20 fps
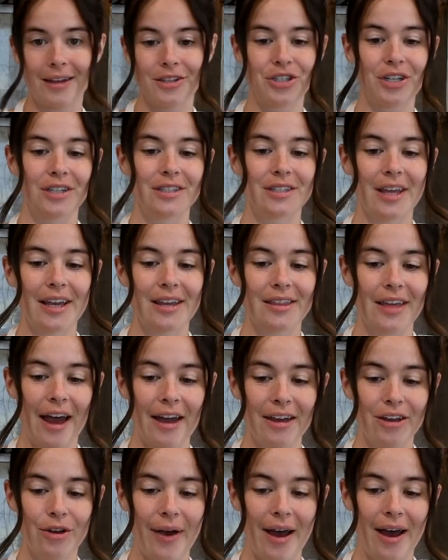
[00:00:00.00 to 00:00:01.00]
And just like
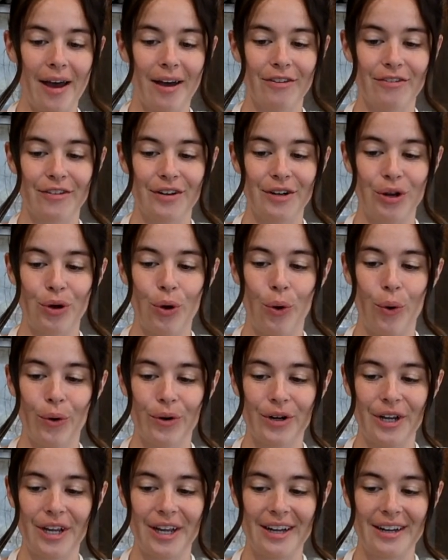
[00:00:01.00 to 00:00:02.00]
that, you have an
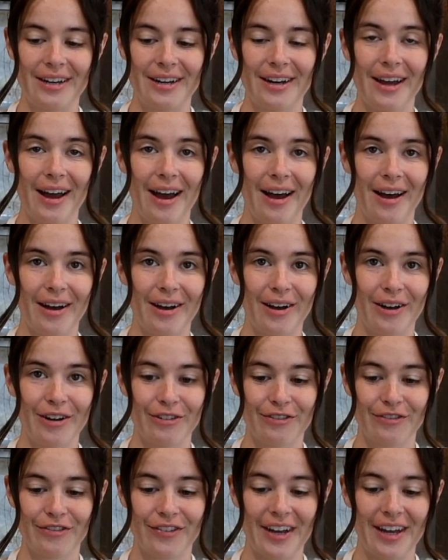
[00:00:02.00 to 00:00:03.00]
accordion
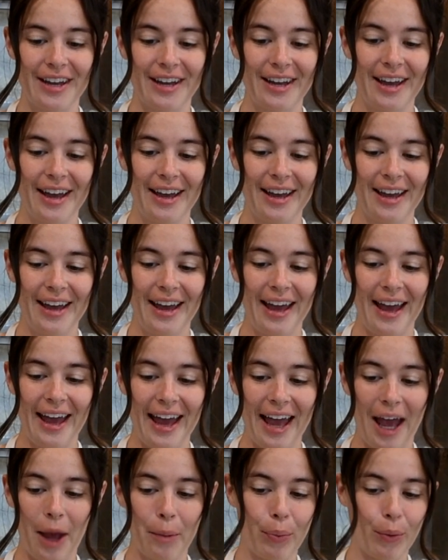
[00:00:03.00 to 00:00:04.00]
of
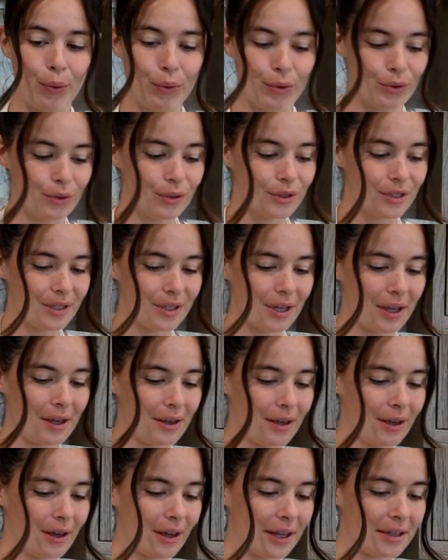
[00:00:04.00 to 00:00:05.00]
apples,
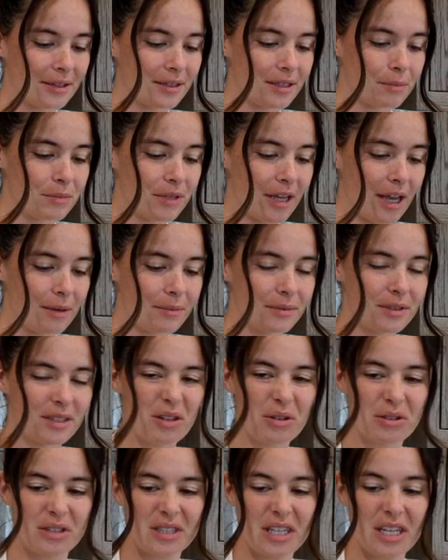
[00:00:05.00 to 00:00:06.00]
and sometimes
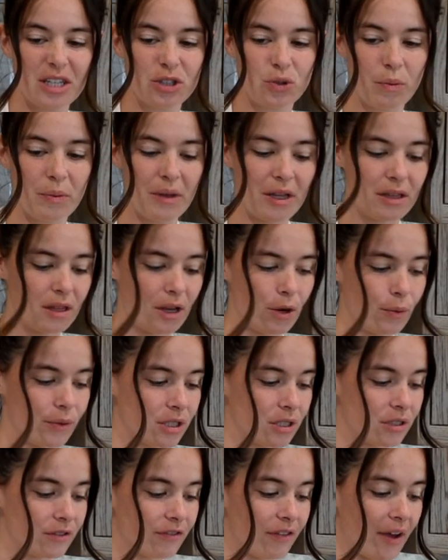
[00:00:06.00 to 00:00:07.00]
little seeds will be in there,
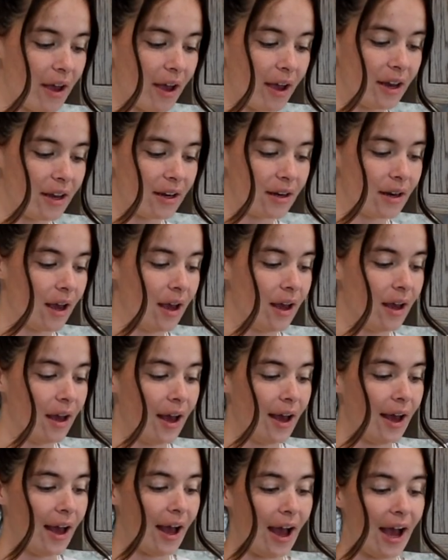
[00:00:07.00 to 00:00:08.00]
which is fine.
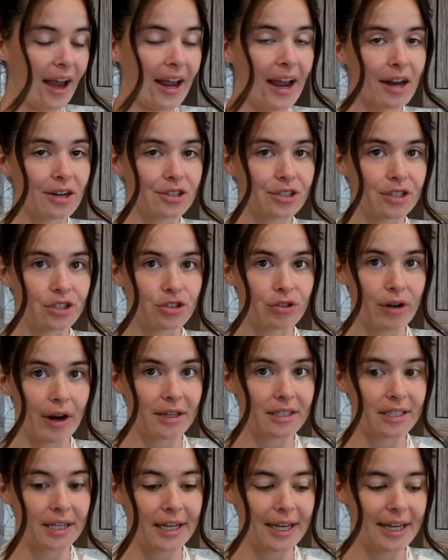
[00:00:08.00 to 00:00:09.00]
I actually try
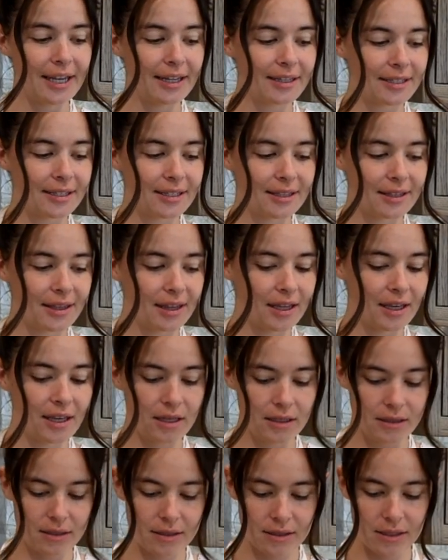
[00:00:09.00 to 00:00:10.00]
to eat
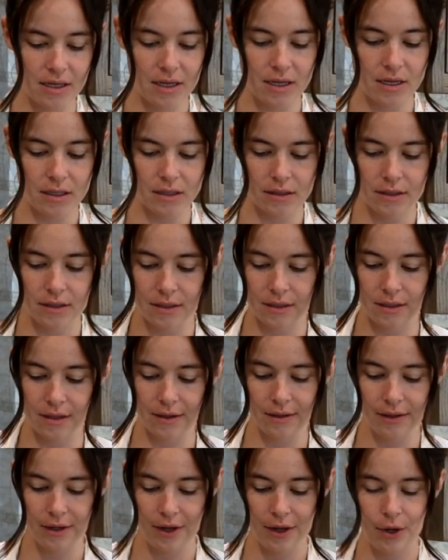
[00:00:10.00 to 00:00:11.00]
these seeds
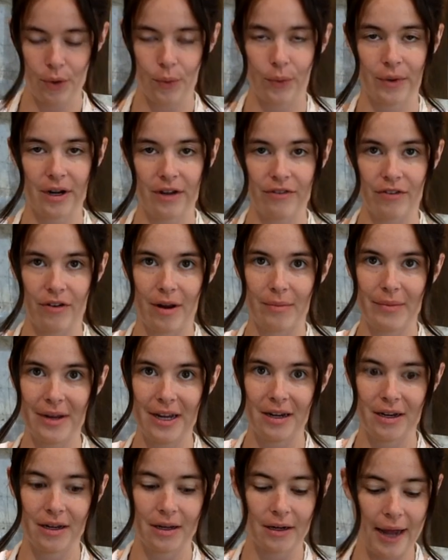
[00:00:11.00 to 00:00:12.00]
whenever I'm
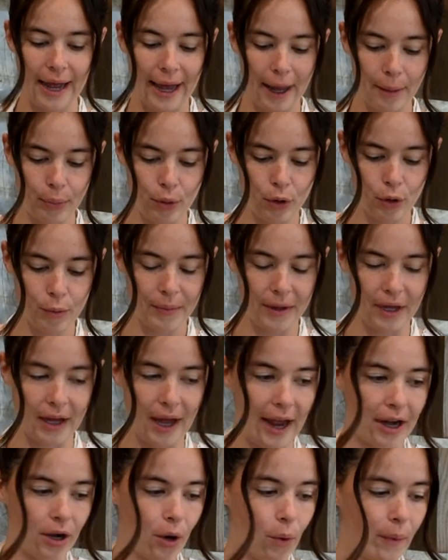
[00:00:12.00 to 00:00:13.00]
eating an apple, but
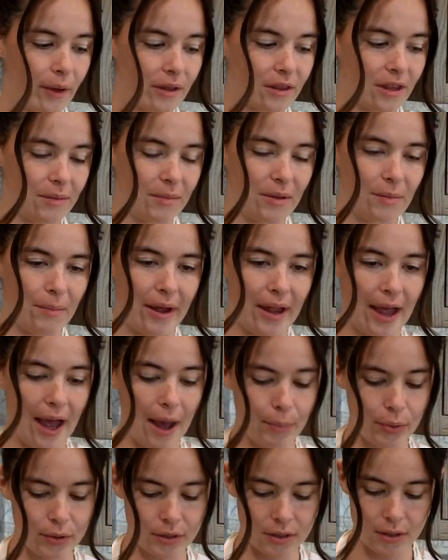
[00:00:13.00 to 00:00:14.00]
I don't want them in my
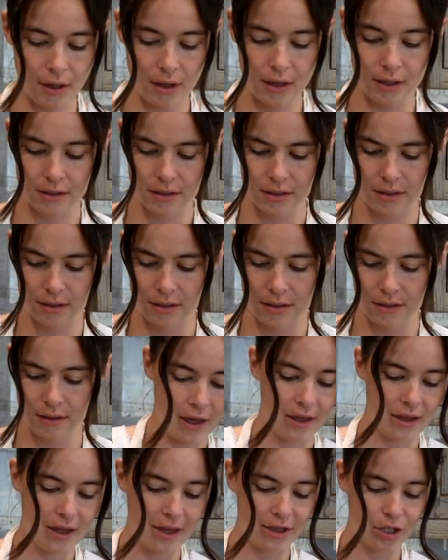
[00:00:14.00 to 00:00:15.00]
applesauce.
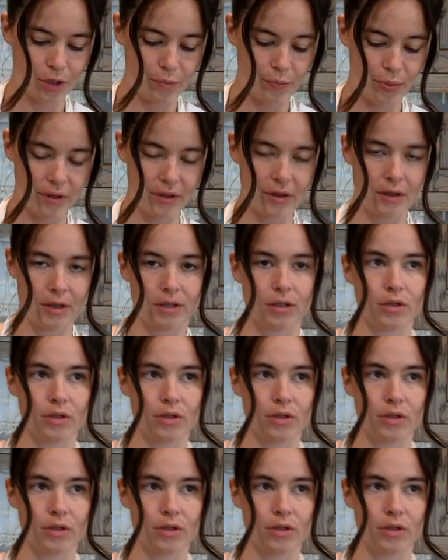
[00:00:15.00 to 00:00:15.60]
And I just put the